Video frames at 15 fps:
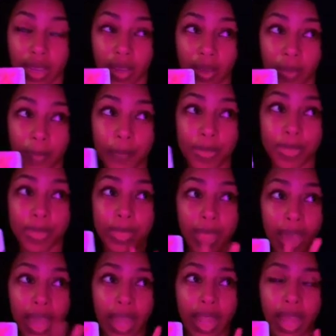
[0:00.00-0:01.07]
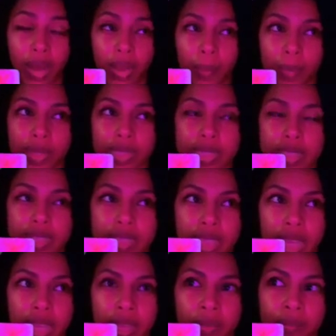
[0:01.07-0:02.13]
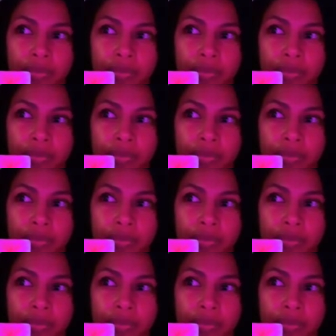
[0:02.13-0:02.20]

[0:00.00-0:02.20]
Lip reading: how do I put this? It's like